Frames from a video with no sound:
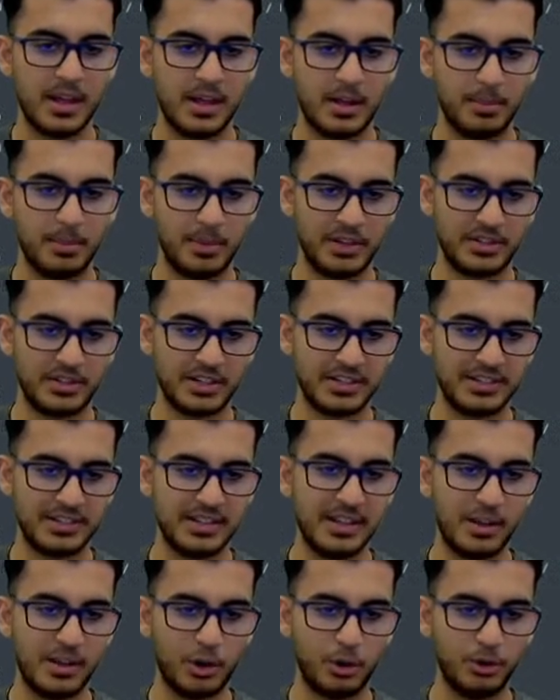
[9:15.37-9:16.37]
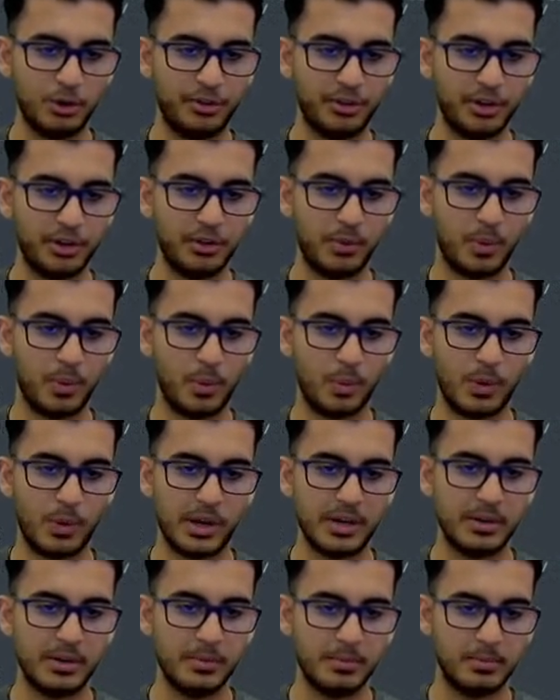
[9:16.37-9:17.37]
But as you can see, they all start with
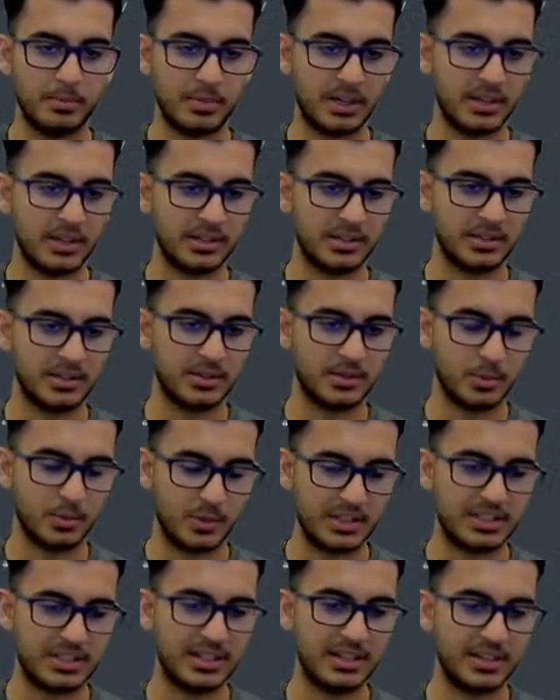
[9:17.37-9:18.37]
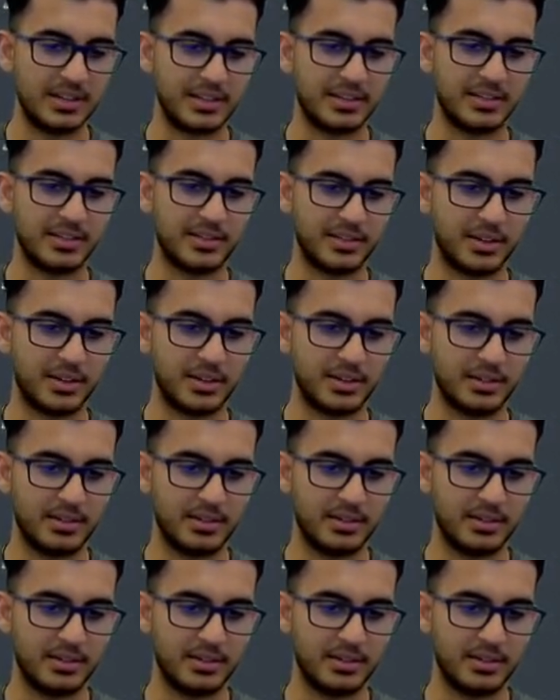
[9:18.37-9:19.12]
1 because we said that the start